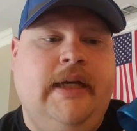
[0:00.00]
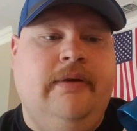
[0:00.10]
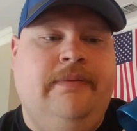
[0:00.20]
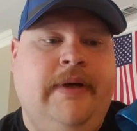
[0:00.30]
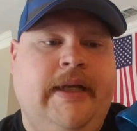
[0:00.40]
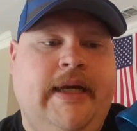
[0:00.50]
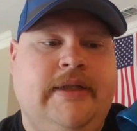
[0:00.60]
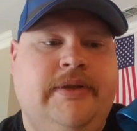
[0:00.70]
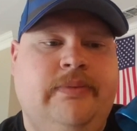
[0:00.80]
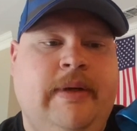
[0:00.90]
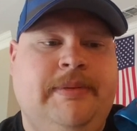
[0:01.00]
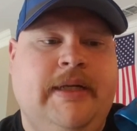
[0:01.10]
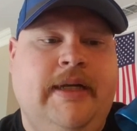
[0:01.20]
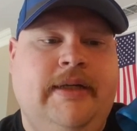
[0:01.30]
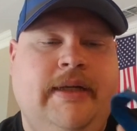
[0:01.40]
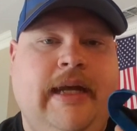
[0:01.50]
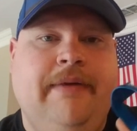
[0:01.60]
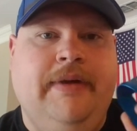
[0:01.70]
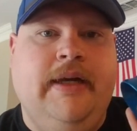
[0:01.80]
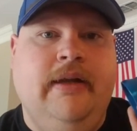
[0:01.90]
Freelance's website didn't
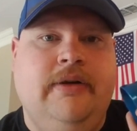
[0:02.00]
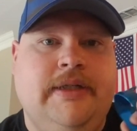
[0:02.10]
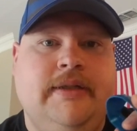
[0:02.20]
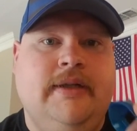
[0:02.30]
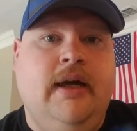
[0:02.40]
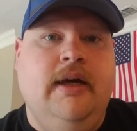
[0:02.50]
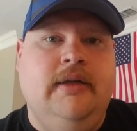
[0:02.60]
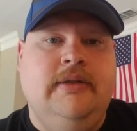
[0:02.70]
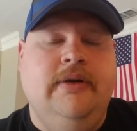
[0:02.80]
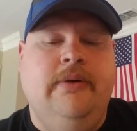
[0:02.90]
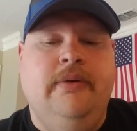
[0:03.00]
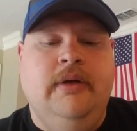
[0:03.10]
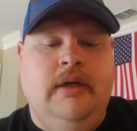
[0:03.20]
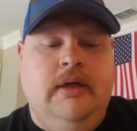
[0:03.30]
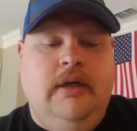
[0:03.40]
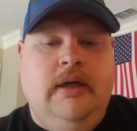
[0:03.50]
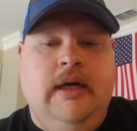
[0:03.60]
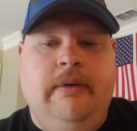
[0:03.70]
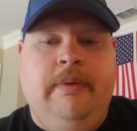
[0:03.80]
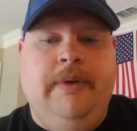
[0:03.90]
have the colors in stock. So
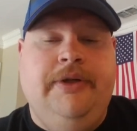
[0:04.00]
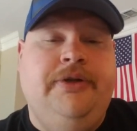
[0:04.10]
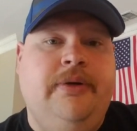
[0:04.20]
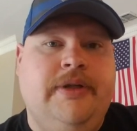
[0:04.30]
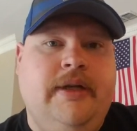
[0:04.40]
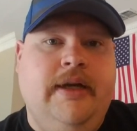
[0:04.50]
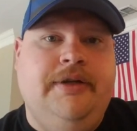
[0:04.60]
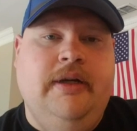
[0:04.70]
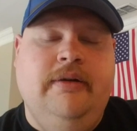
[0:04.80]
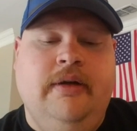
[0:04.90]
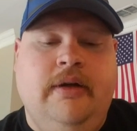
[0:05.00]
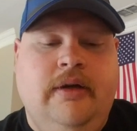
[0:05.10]
we went to Shooters Connection.